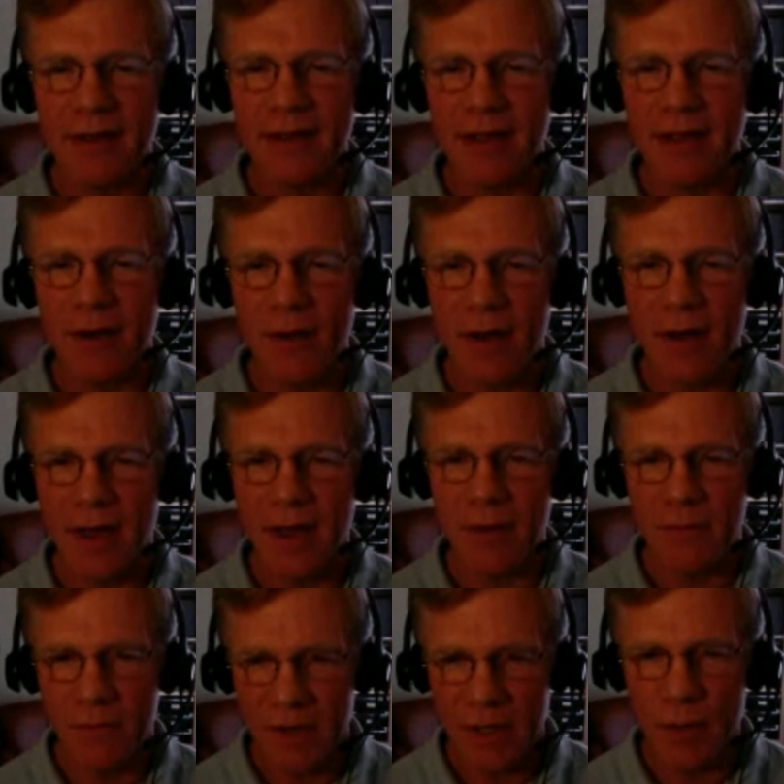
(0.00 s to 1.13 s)
You know, I
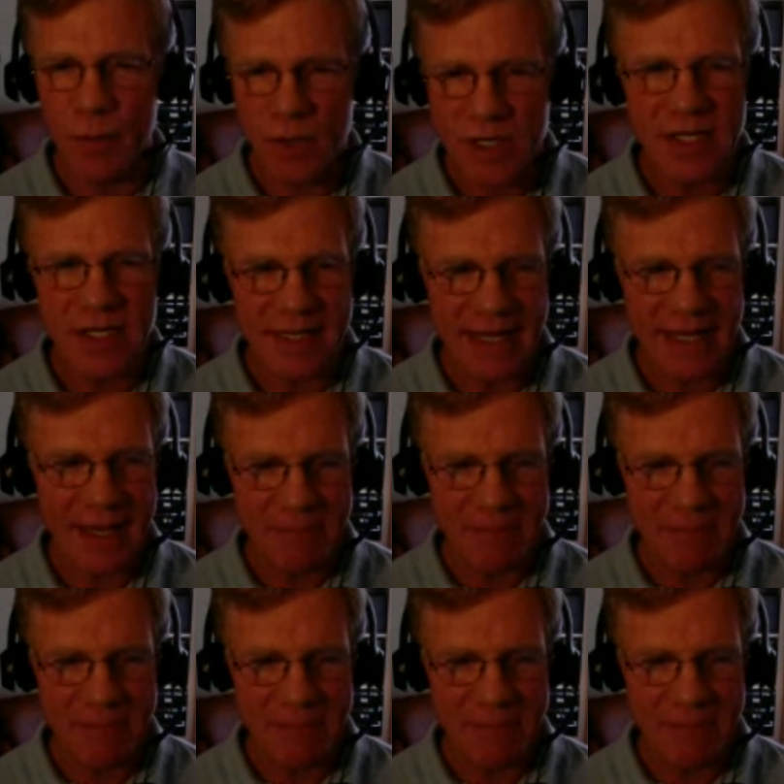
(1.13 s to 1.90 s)
really appreciate that.